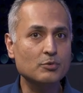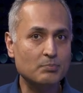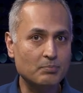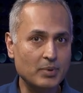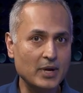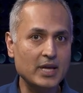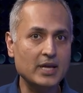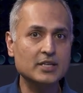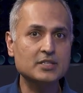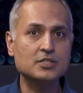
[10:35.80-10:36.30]
to
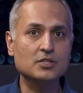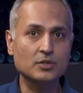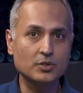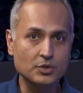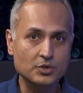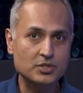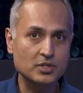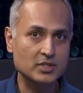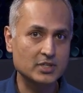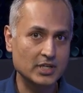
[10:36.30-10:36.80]
Pay
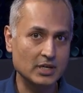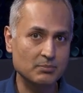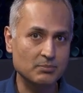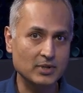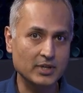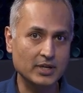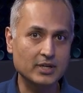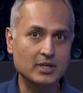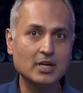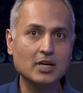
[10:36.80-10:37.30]
solution
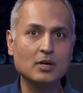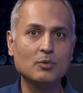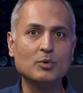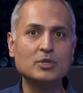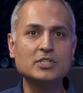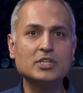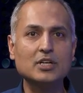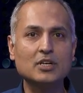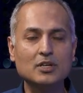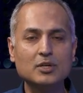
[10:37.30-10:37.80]
template,
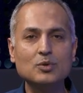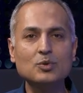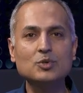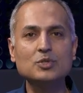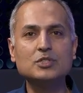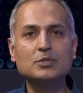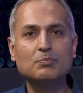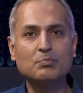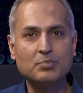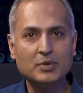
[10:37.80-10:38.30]
which
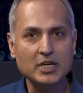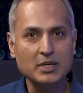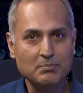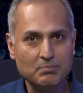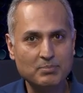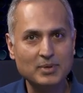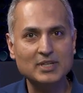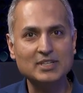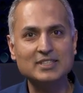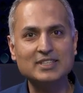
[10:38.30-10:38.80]
includes
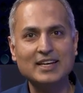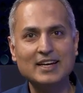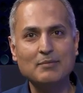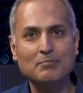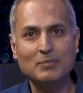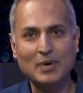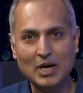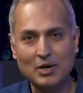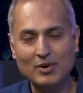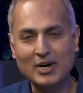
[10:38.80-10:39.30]
pre-built
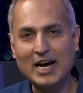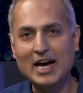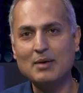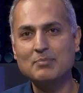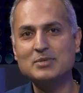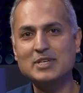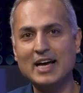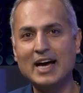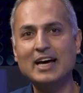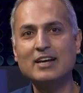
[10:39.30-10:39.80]
Power
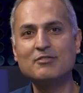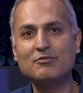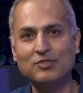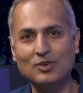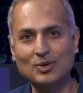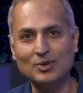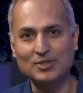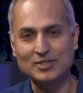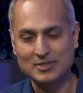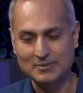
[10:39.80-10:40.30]
Apps and
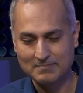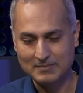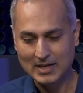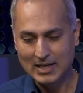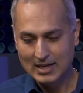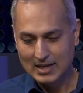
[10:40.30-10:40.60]
flows.